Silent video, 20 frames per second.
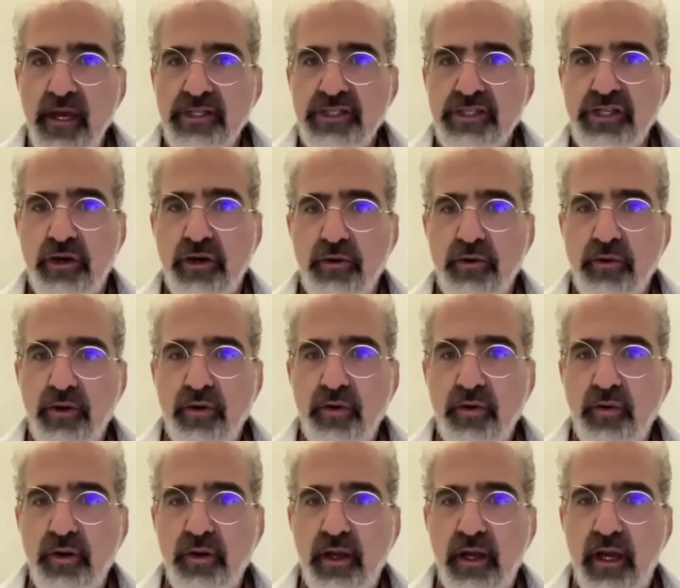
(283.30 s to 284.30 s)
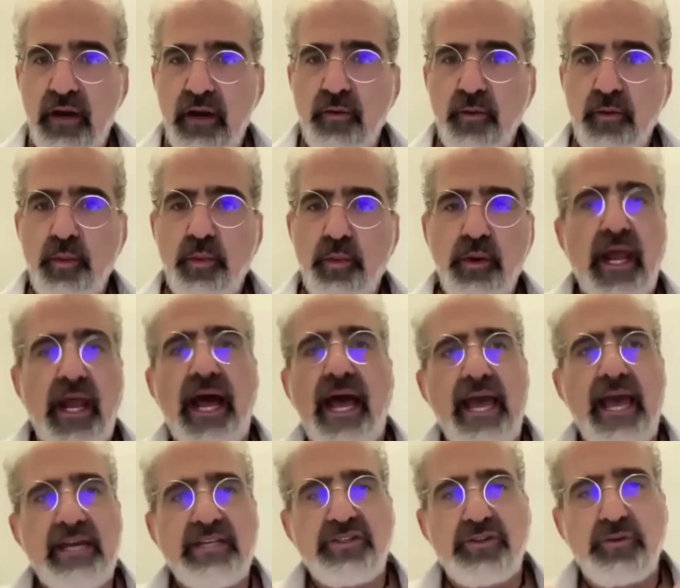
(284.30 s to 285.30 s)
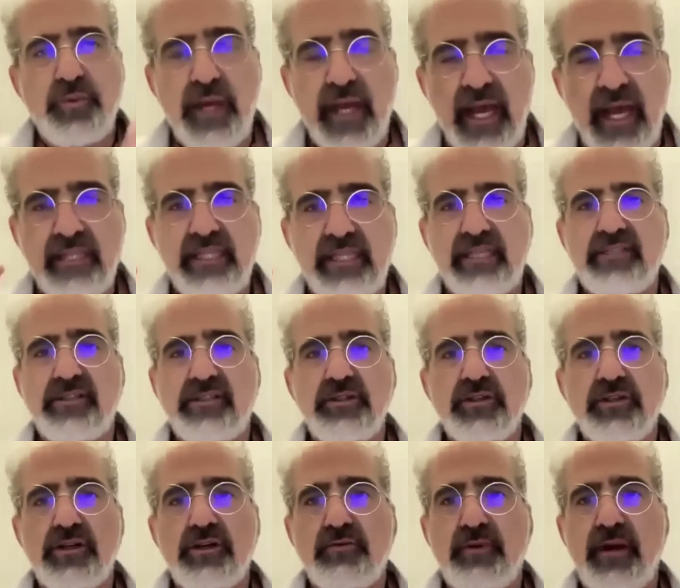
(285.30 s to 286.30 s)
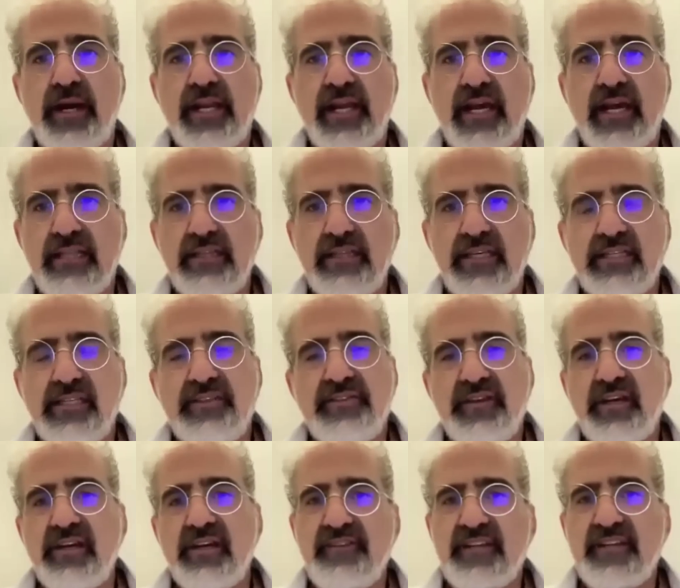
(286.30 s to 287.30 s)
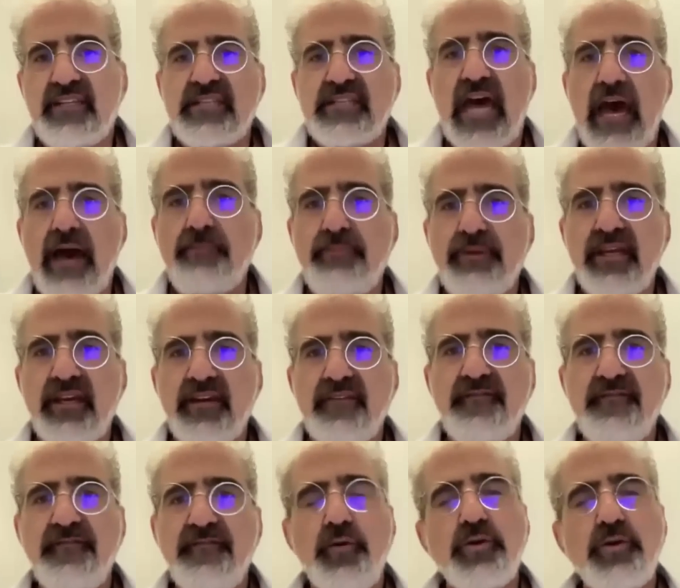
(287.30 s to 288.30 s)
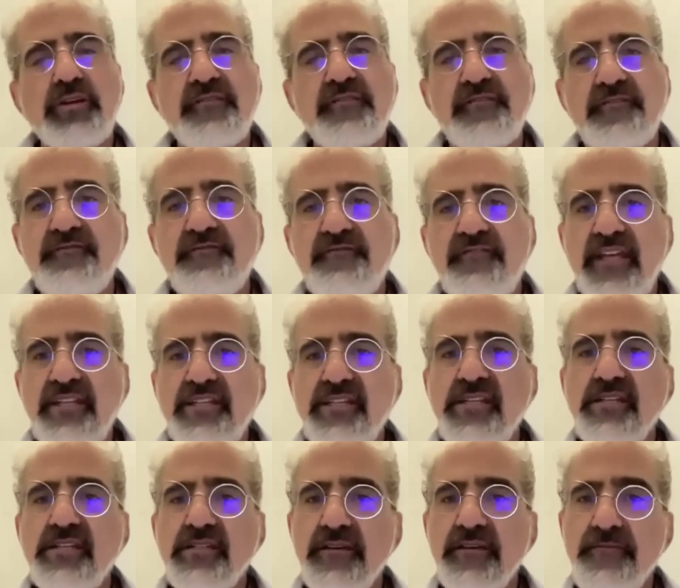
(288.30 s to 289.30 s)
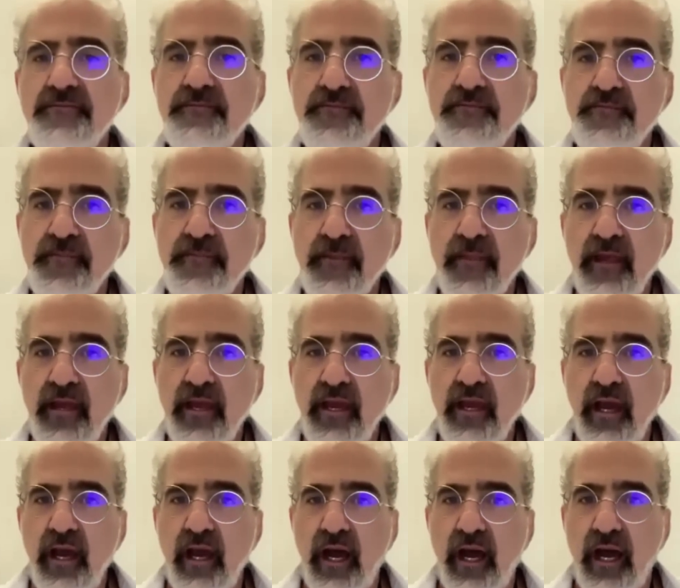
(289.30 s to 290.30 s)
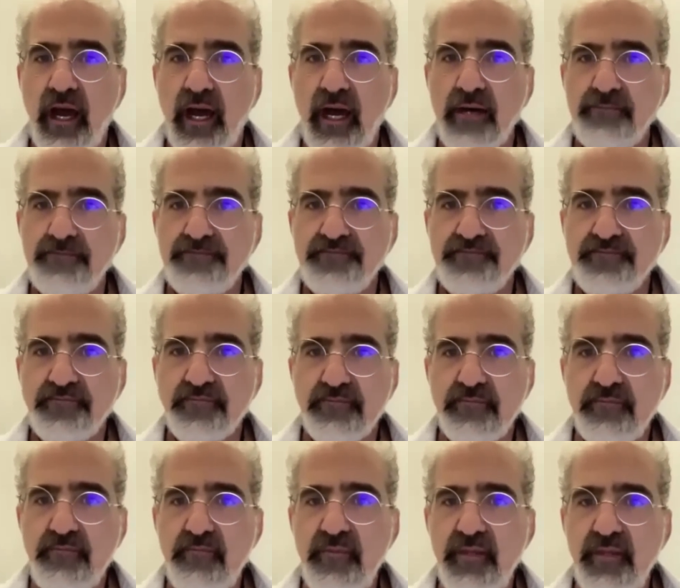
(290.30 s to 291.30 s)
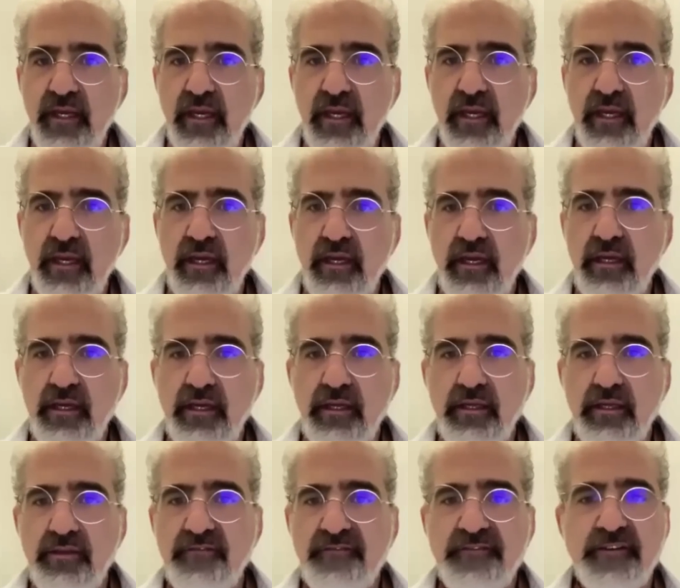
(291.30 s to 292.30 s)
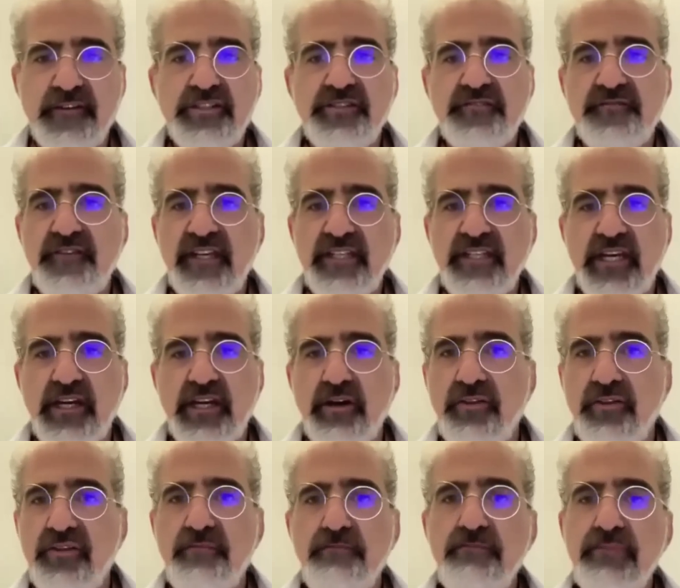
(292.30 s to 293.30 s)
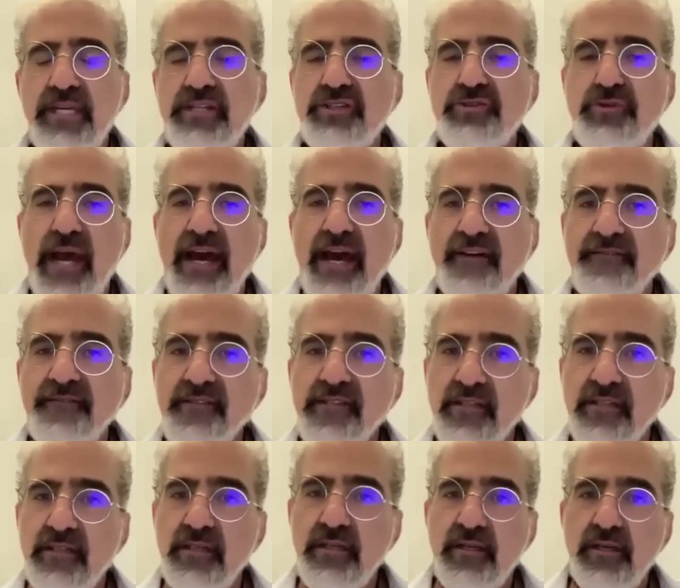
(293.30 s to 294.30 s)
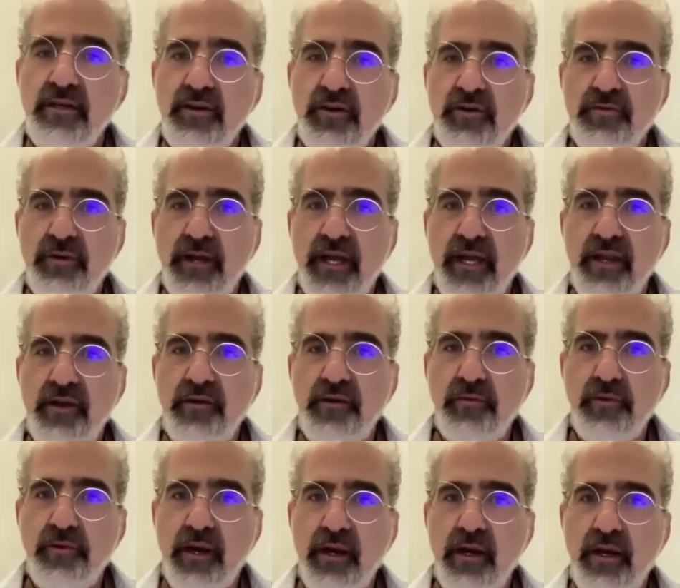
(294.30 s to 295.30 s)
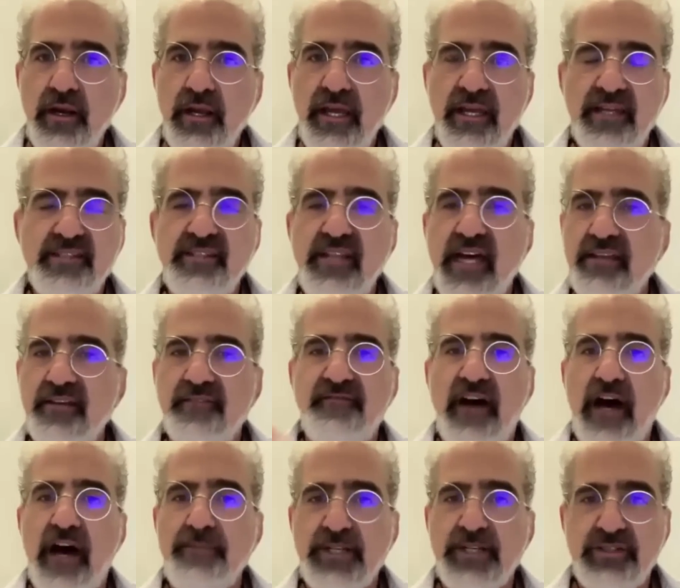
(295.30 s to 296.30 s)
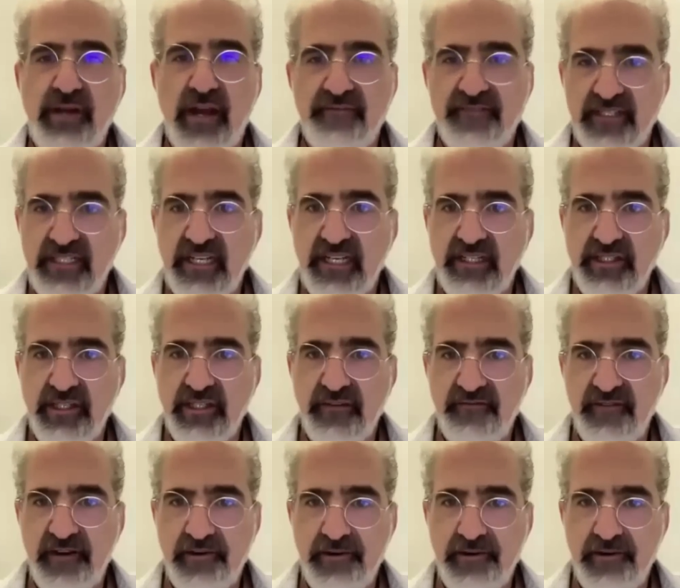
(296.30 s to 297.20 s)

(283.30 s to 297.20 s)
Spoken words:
So the way I like to look at writing, I like to think of it as happening in 4 different phases. In the first phase, I call the me draft, right? Where it's not the vomit draft. It's actually